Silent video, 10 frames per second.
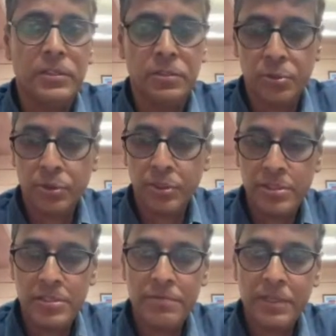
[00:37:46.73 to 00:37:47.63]
So this
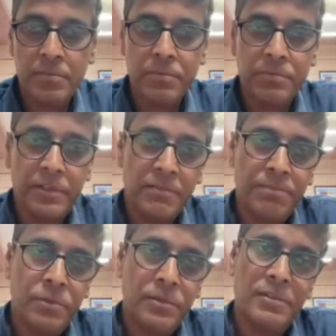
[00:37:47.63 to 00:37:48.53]
is one of the very
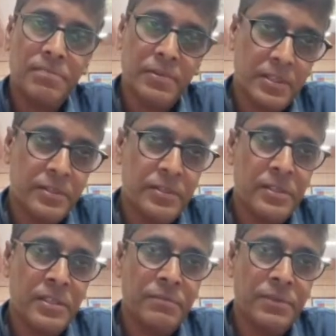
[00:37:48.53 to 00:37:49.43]
important
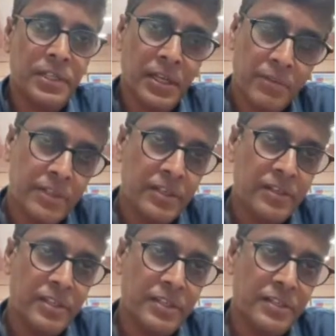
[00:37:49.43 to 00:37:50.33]
application, and we have a
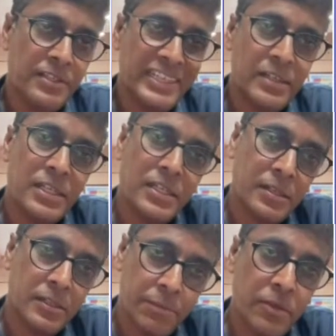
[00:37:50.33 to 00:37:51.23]
dedicated satellite
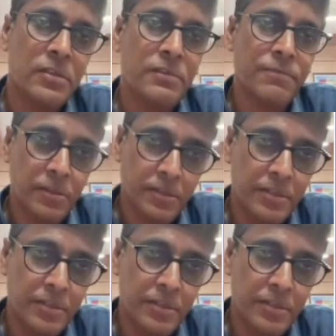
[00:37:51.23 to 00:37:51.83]
transponder for